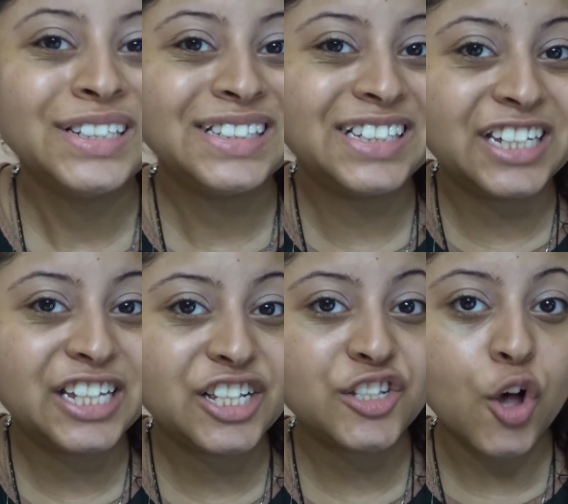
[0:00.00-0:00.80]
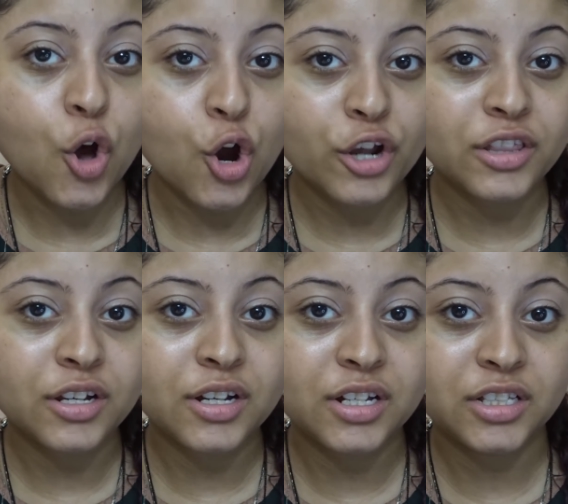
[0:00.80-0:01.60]
These are the
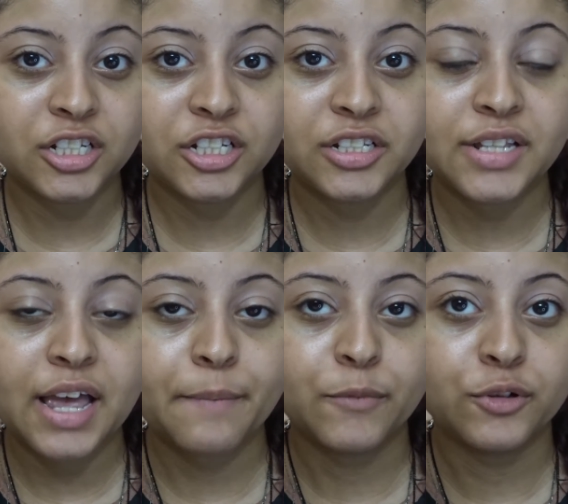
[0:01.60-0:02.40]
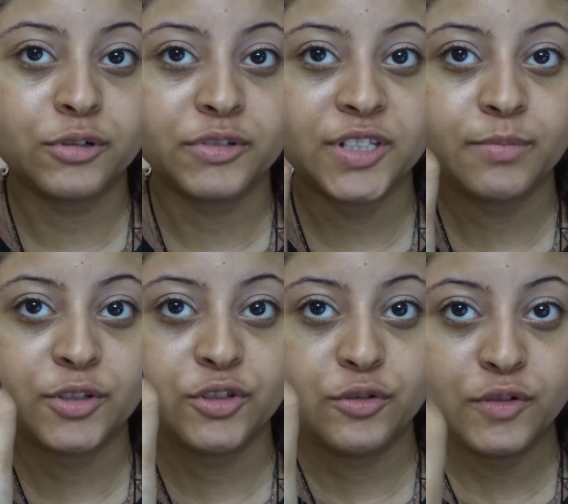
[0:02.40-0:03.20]
colors that I'm going to be
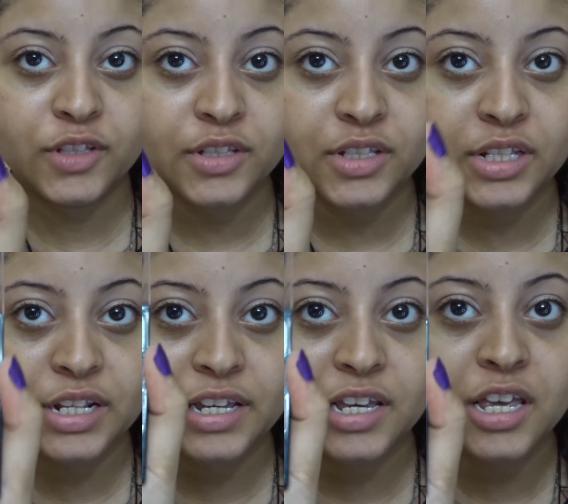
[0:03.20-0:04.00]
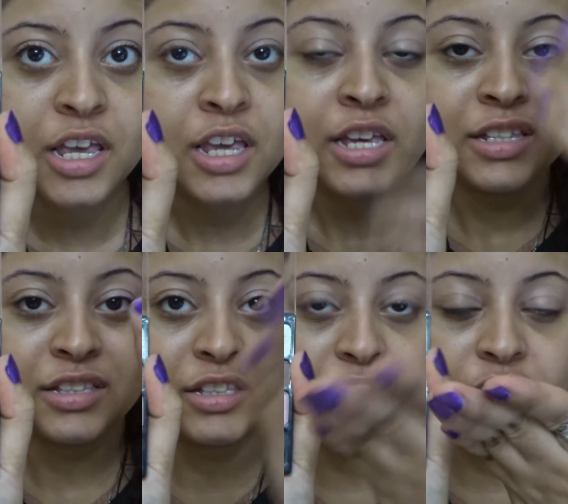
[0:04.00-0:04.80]
using today.
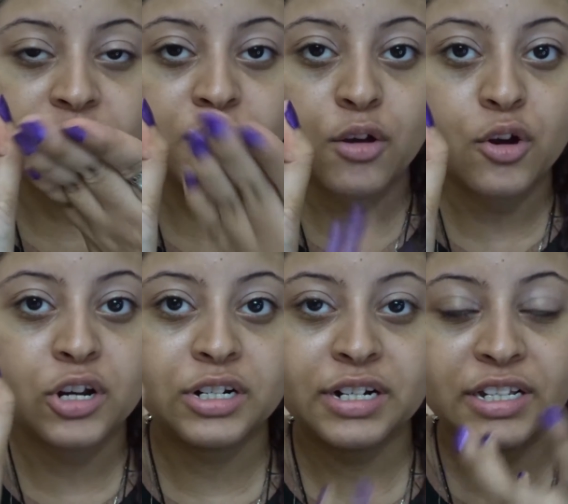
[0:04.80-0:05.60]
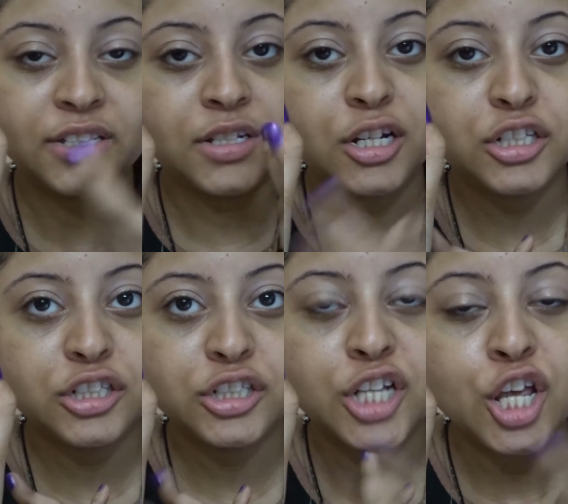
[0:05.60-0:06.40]
These are nice
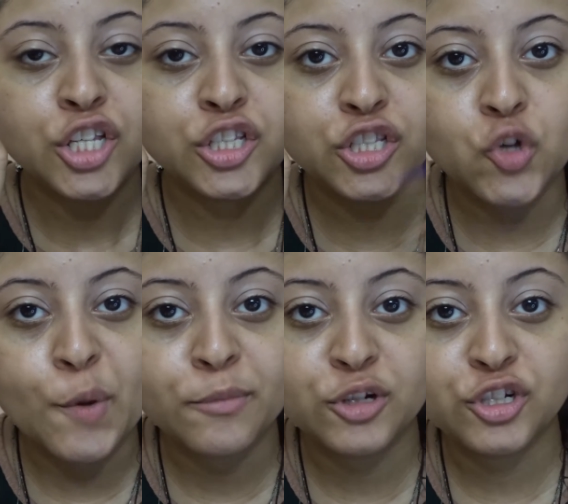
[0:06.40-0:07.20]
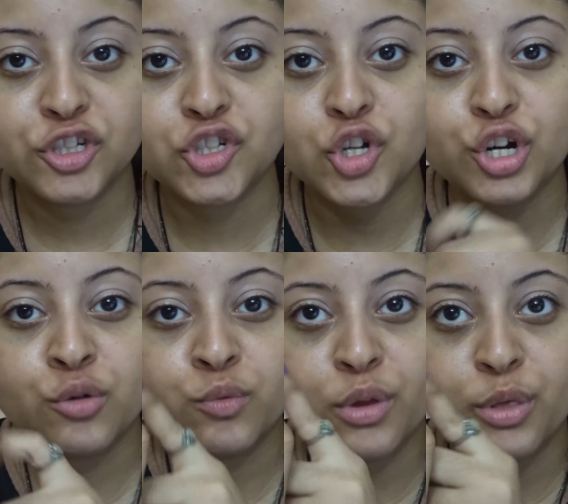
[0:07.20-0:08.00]
colors, so I'm gonna
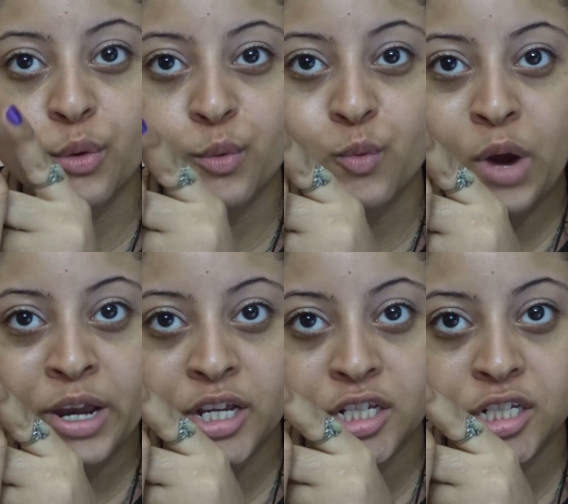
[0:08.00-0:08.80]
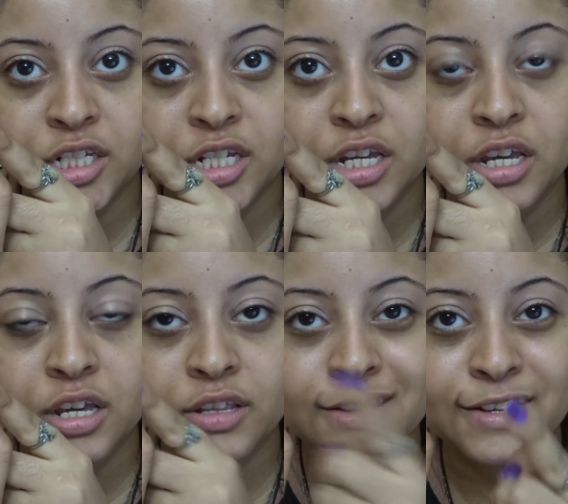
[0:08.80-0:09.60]
start with the white
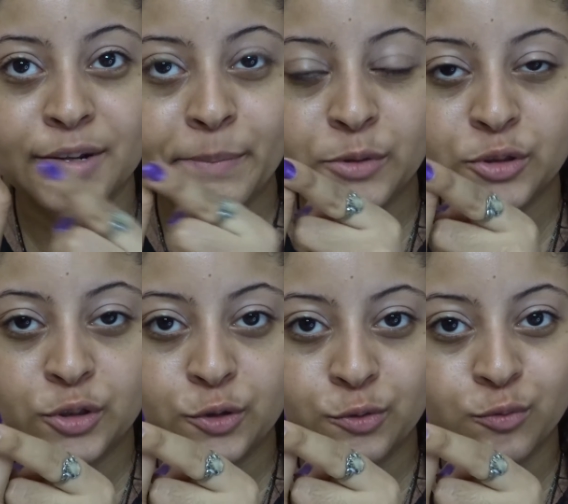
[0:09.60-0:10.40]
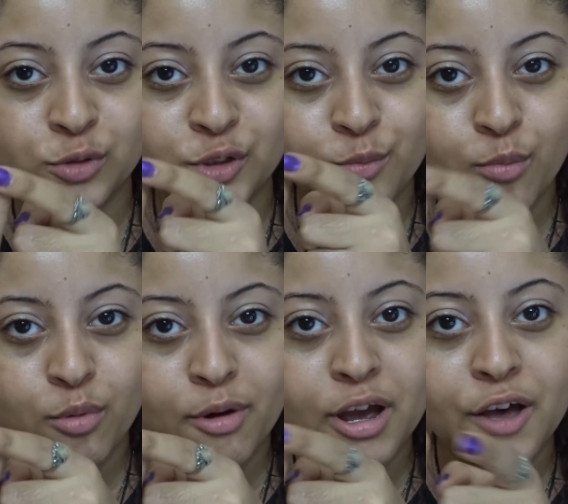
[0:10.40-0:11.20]
shade, then I'm gonna go with the
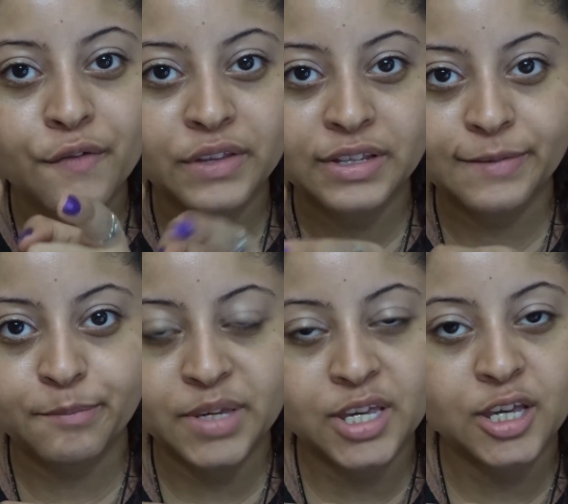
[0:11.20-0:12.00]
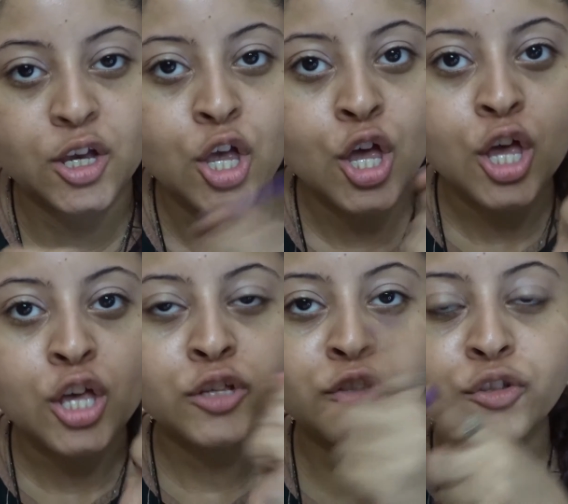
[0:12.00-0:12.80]
brown, then the pink.
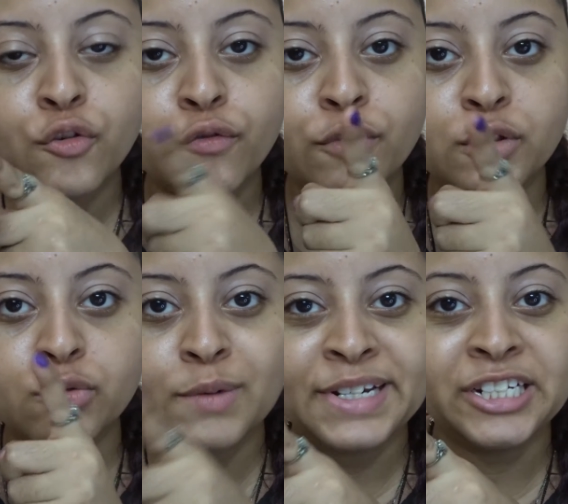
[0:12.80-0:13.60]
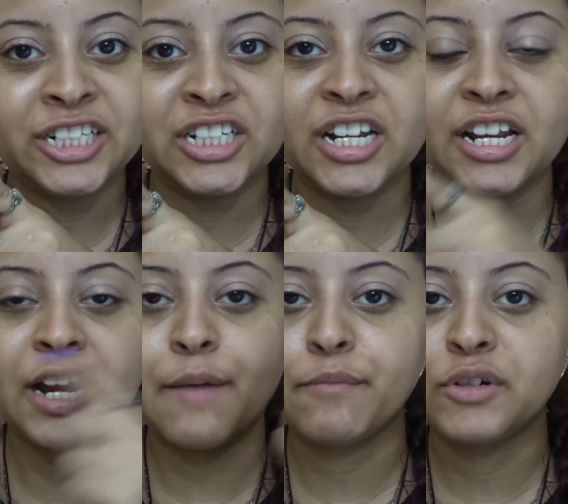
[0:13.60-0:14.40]
So for the white shade,
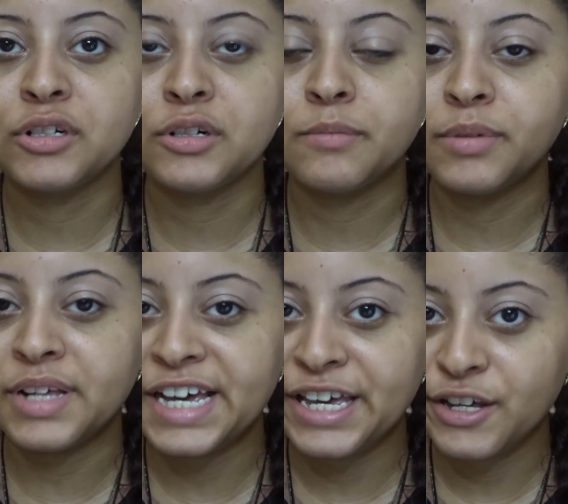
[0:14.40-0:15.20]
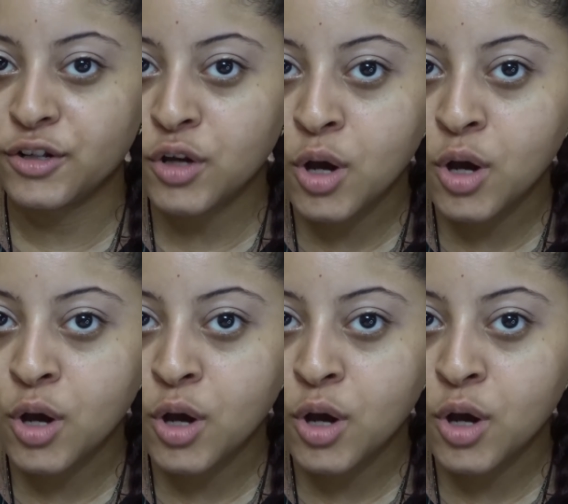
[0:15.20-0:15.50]
I'm gonna apply it